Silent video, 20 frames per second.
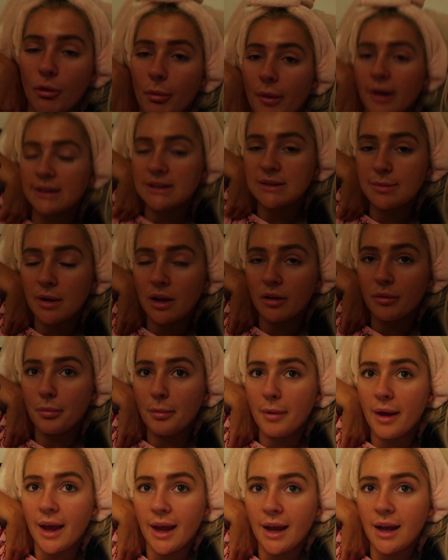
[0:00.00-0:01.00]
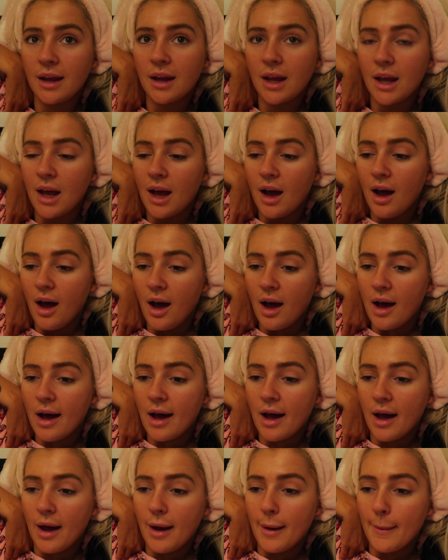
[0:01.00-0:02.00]
Reminds me of me.
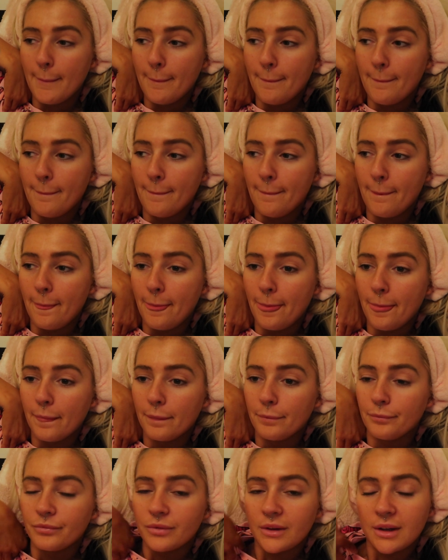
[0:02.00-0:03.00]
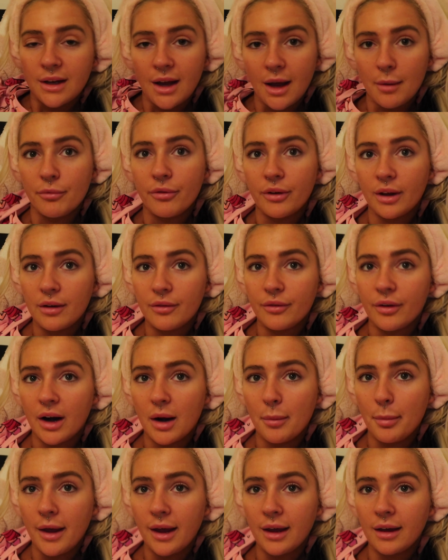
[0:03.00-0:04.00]
Um, yeah, I'm feeling
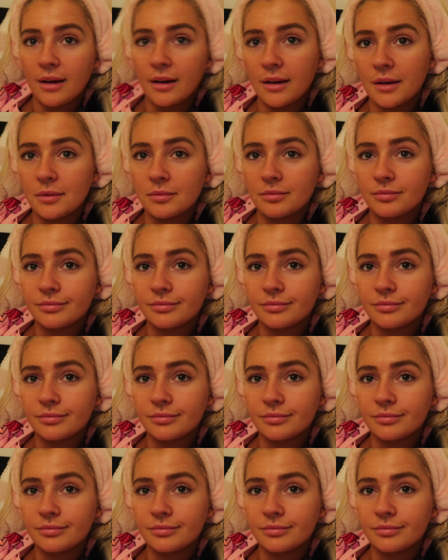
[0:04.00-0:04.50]
very pink.